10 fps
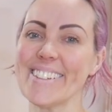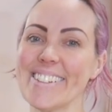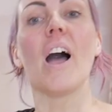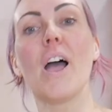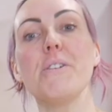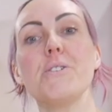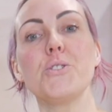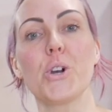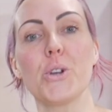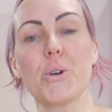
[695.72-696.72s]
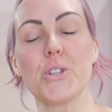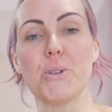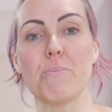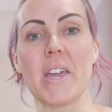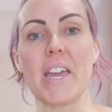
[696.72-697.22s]
I hope you enjoyed
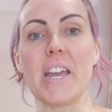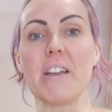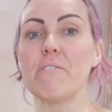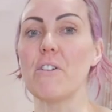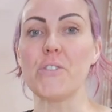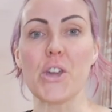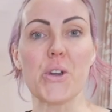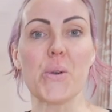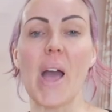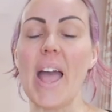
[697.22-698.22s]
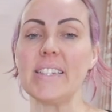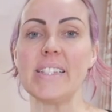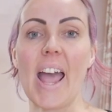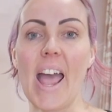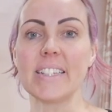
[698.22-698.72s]
watching me review and
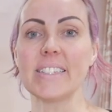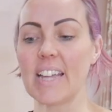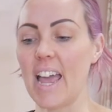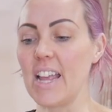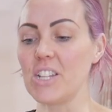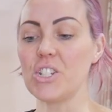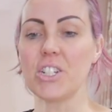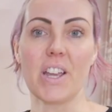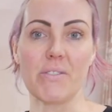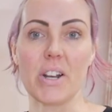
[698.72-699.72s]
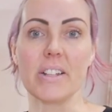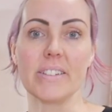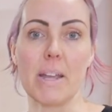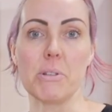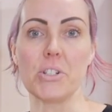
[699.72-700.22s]
test and give you a little
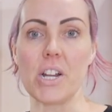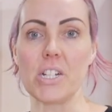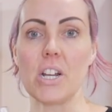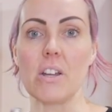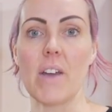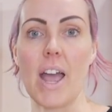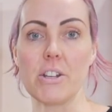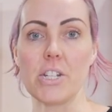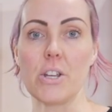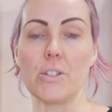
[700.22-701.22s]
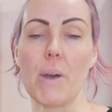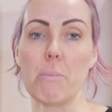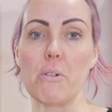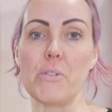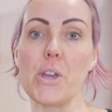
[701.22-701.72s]
demonstration of how to use
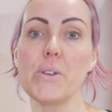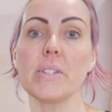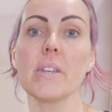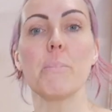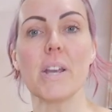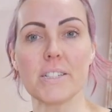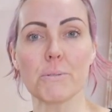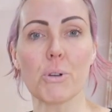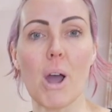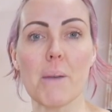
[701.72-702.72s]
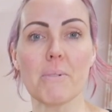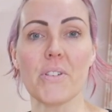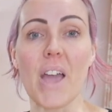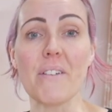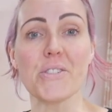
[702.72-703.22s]
Fabri-Fuse. Please subscribe if
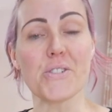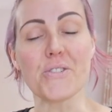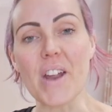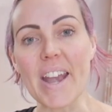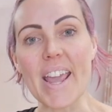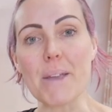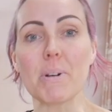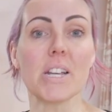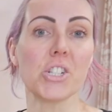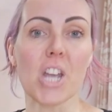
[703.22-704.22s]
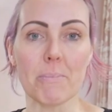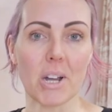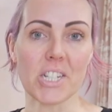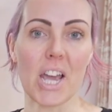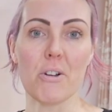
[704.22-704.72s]
you haven't already. Please share my
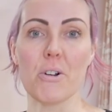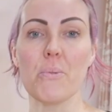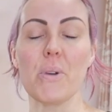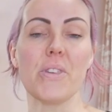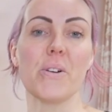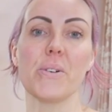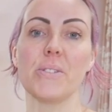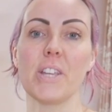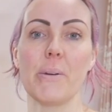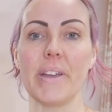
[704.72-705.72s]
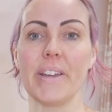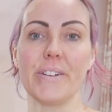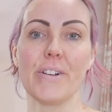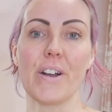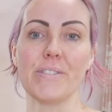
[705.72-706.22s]
channel with your sewing and
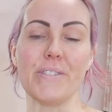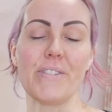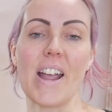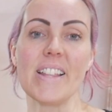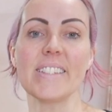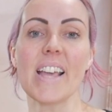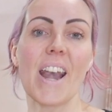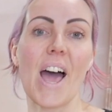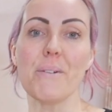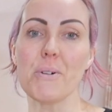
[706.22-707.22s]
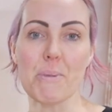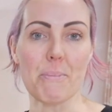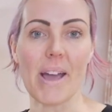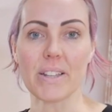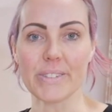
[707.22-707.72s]
crafty friends, and I will be
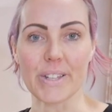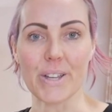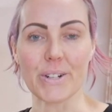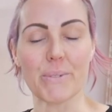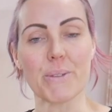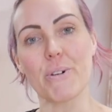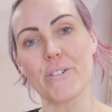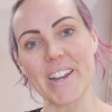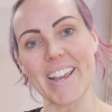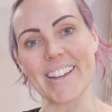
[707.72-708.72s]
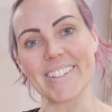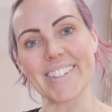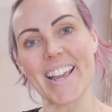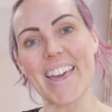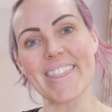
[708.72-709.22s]
back soon with more videos.
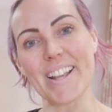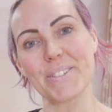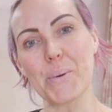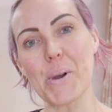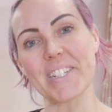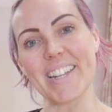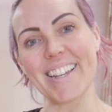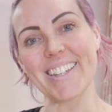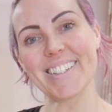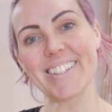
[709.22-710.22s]
Thanks for watching.